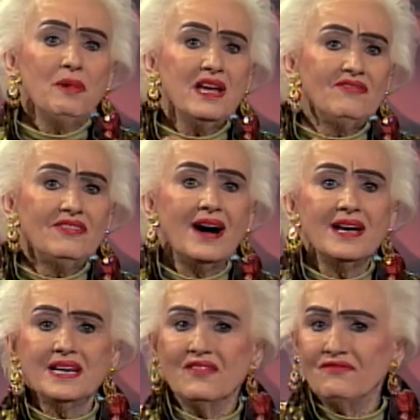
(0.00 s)
We
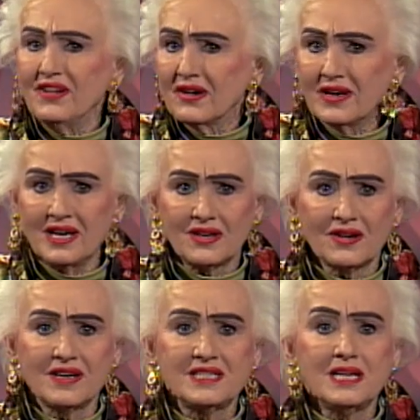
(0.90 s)
find it very
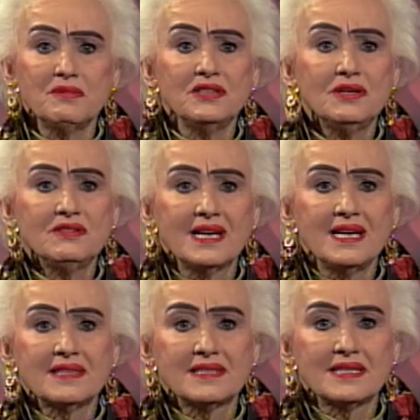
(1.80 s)
encouraging when you
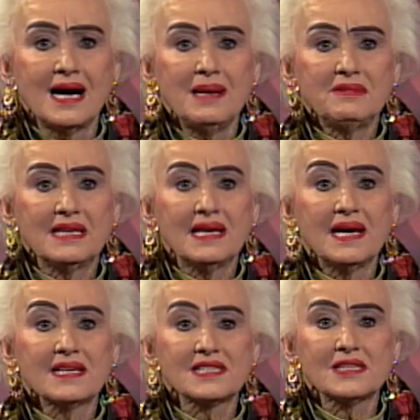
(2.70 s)
take the time to
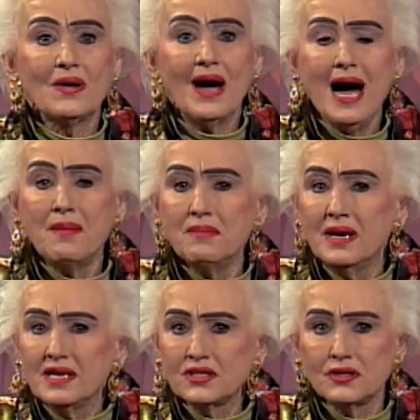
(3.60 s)
let us know how
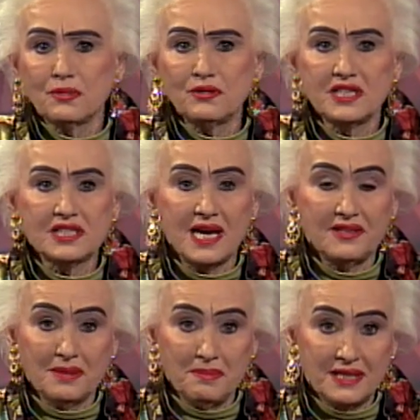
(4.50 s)
much you appreciate the